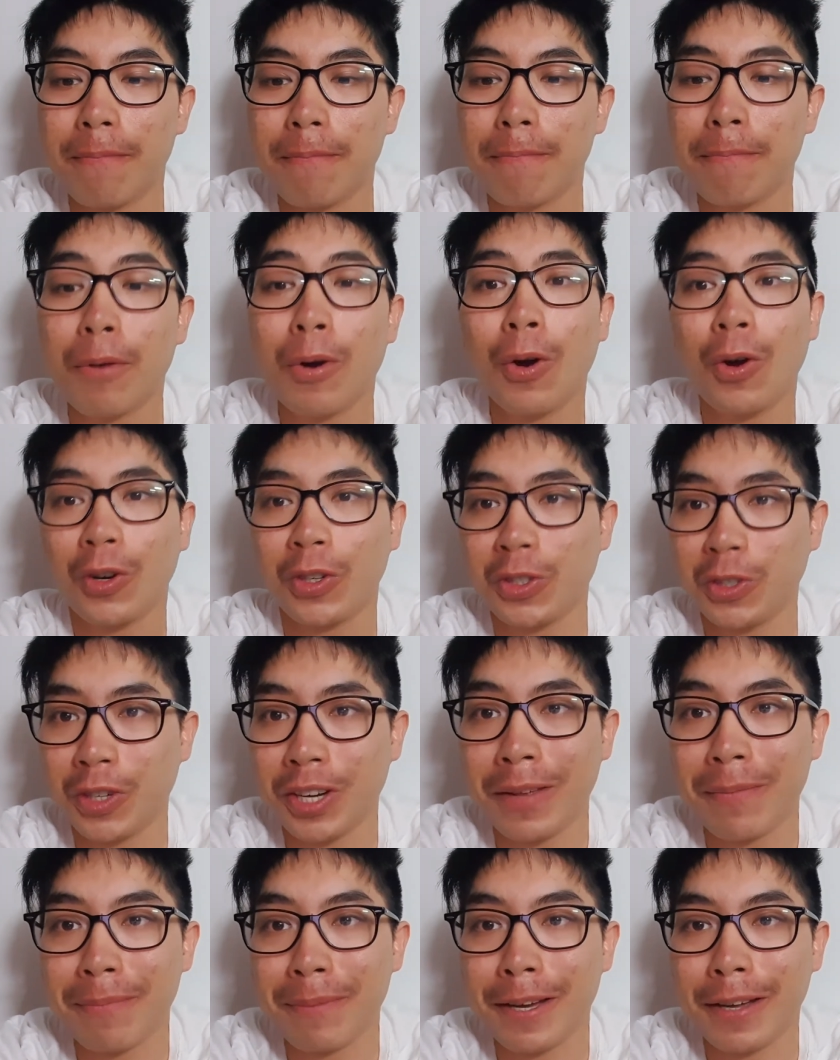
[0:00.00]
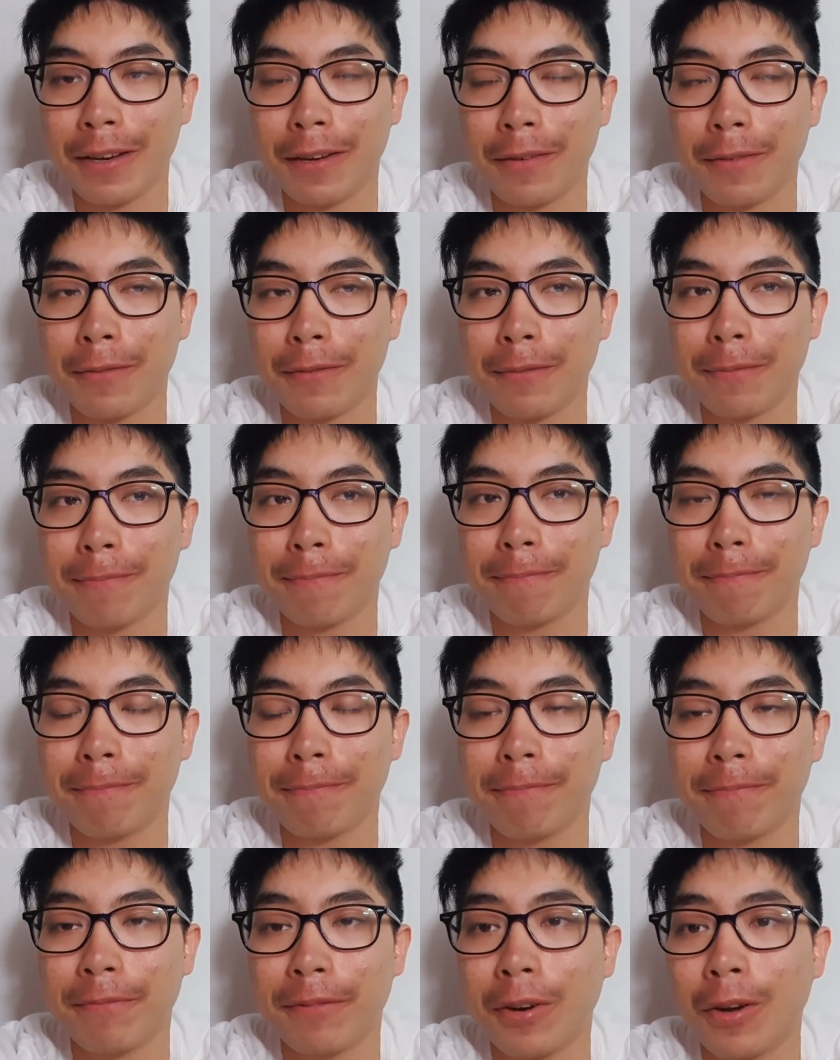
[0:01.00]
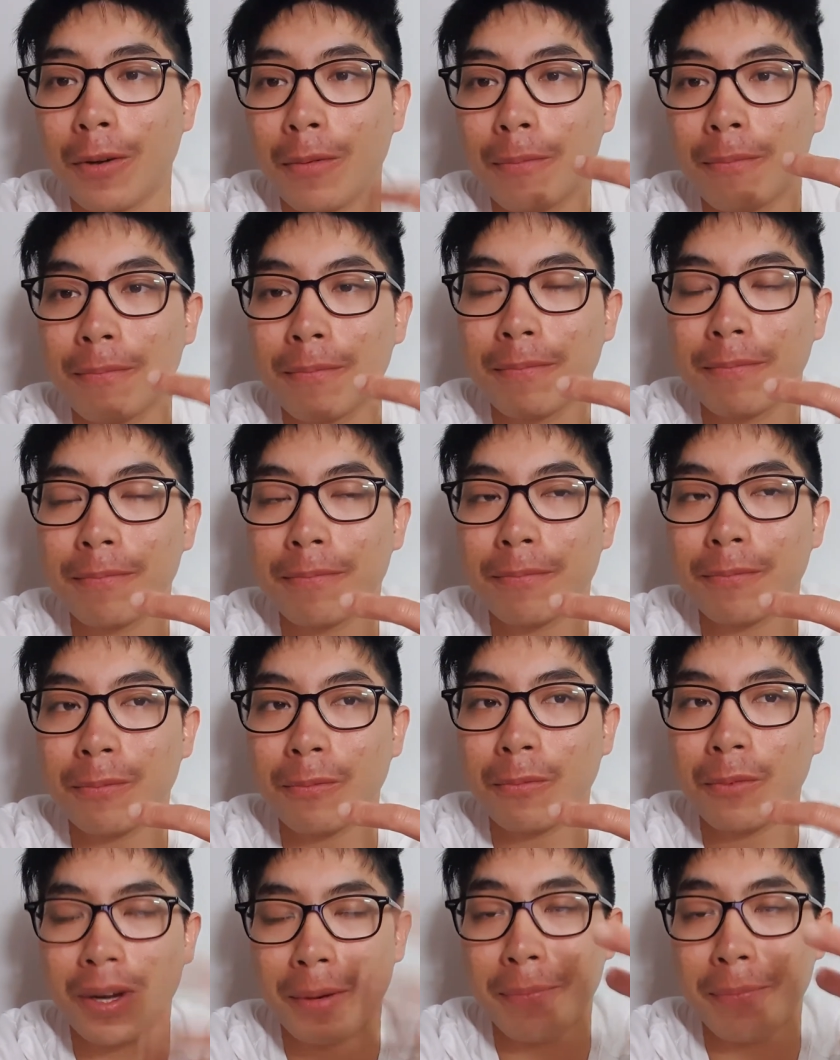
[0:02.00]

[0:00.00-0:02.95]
poor treatment from one